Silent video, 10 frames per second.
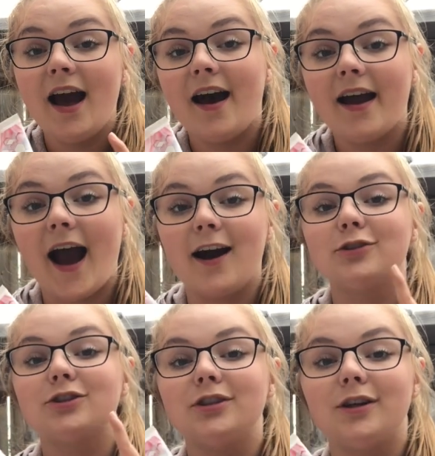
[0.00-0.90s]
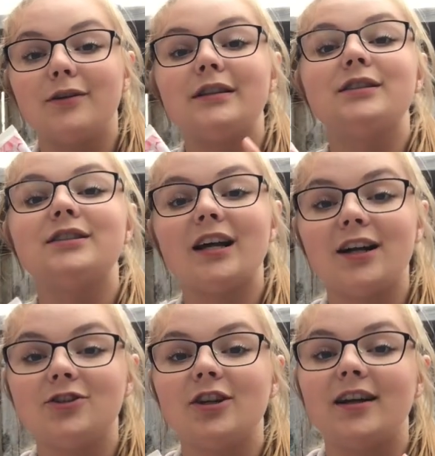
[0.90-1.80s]
I actually noticed
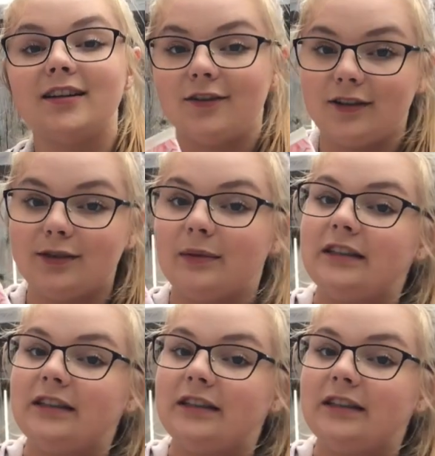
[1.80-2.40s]
such a difference.